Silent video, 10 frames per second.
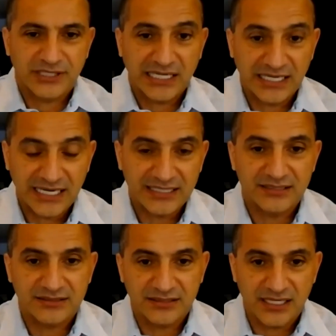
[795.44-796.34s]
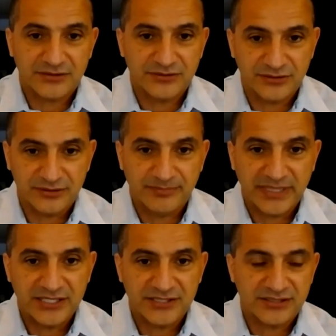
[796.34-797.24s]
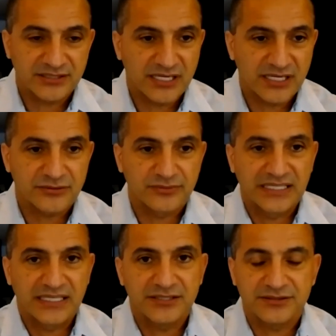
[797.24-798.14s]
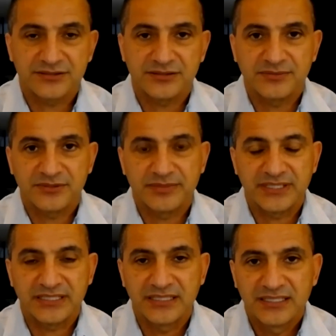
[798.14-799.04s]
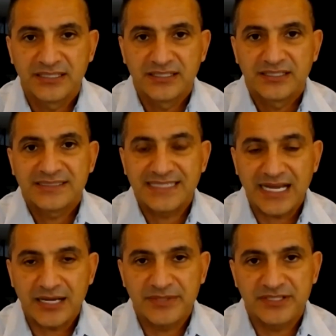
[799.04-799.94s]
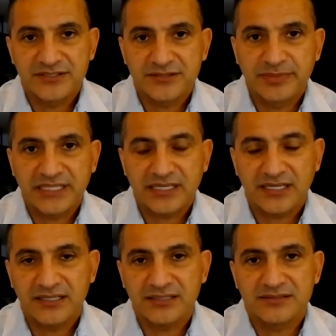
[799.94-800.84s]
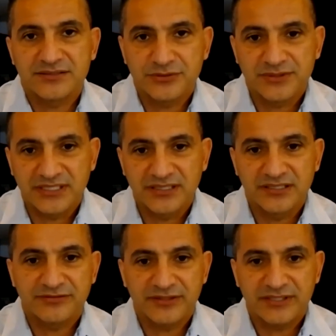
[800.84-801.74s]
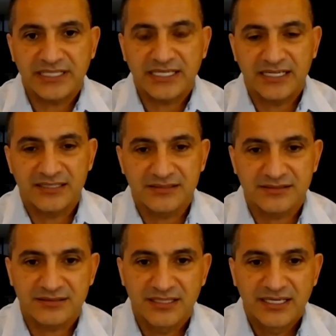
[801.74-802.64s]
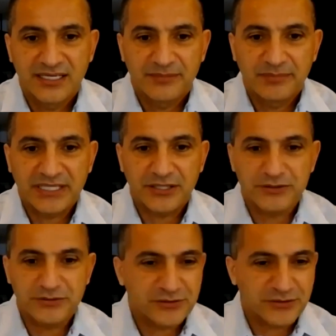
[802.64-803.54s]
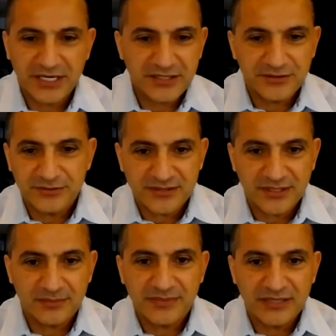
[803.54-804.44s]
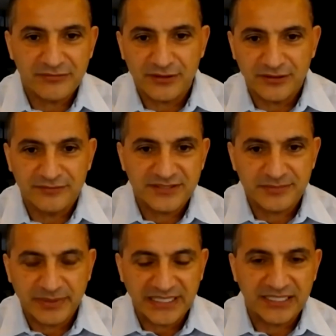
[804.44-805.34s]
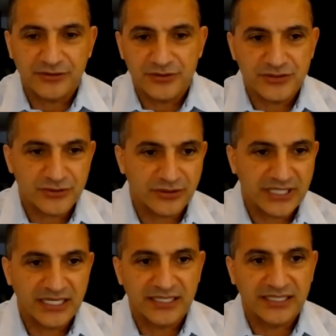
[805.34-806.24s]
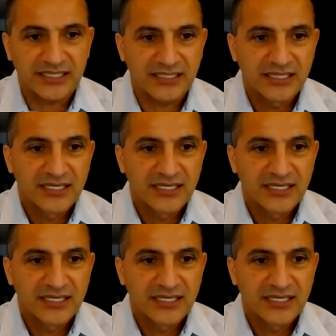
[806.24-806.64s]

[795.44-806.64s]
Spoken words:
client doctor or patient doctor relationship to be damaged because you deliver a case, because you try to do some level of speed or shortcutting.